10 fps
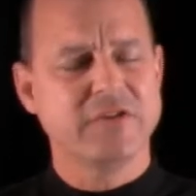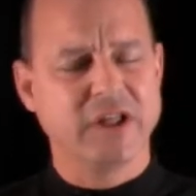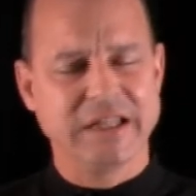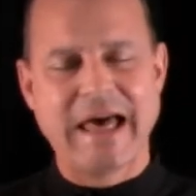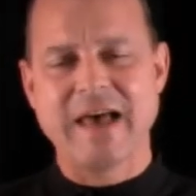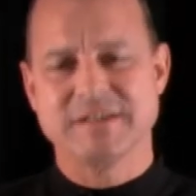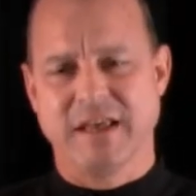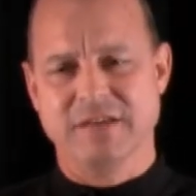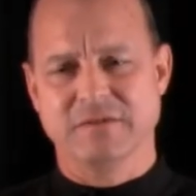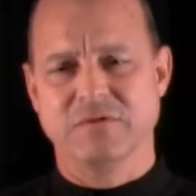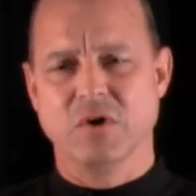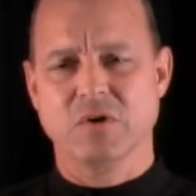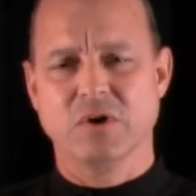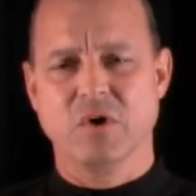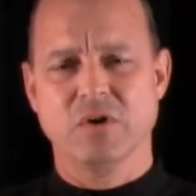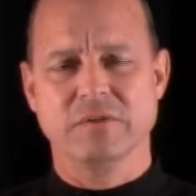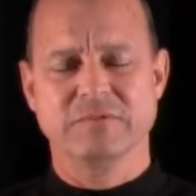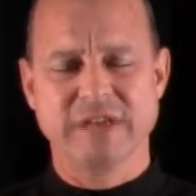the last taste of Coca-Cola